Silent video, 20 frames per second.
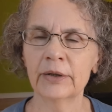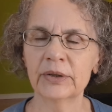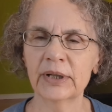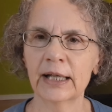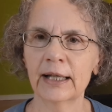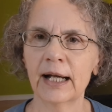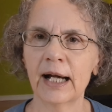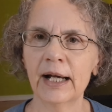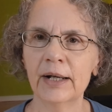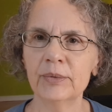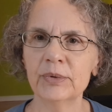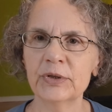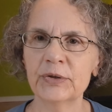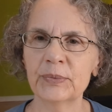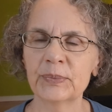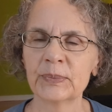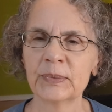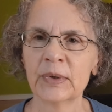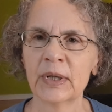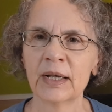okay, I
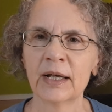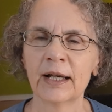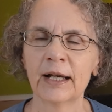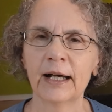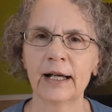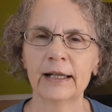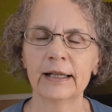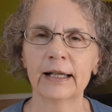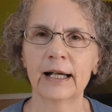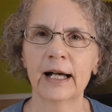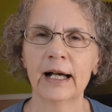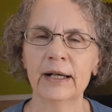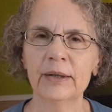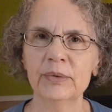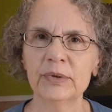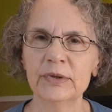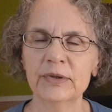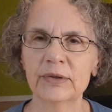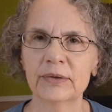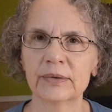
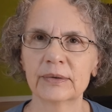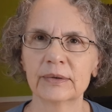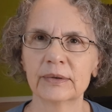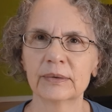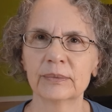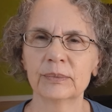was